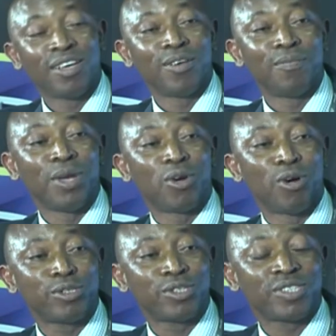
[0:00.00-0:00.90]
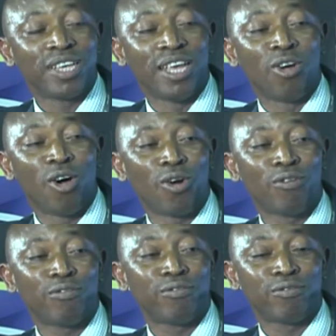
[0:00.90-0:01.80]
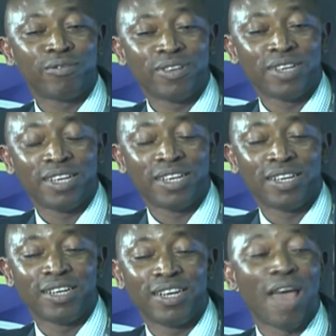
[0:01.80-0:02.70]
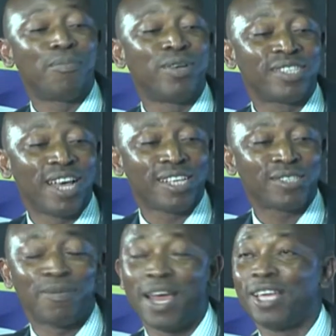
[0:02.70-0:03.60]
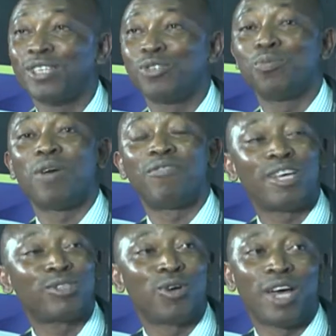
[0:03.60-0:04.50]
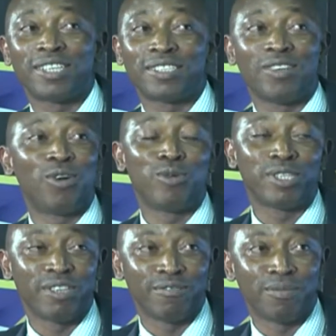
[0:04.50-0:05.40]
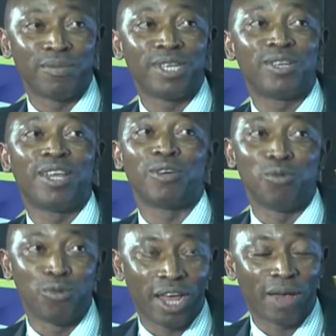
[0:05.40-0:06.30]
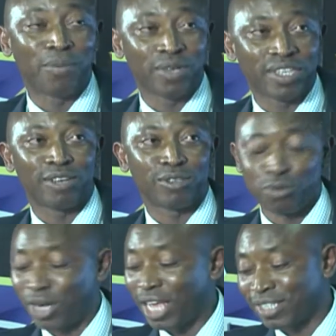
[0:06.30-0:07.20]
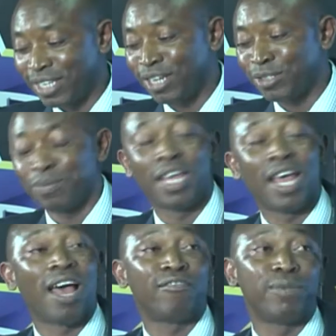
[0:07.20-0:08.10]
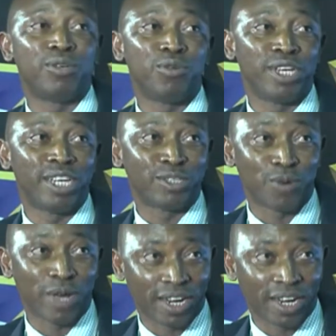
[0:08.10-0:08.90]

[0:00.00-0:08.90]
because in all of the appraisals, my supervisor has always given me a good appraisal. So that tells me I've been doing it well.